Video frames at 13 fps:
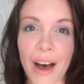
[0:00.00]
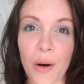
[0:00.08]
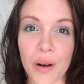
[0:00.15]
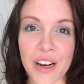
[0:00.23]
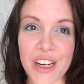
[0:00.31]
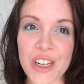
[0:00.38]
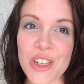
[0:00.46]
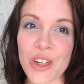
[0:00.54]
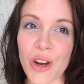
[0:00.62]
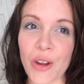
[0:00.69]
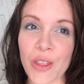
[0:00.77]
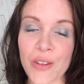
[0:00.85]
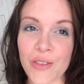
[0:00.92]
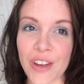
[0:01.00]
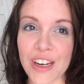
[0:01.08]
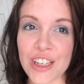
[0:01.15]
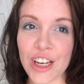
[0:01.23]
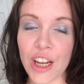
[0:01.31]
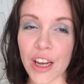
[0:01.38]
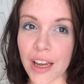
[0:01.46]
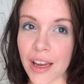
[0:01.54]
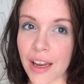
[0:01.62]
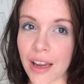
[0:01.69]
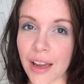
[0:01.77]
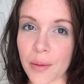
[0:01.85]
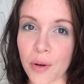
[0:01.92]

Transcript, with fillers: I wanted to show you the finished look. I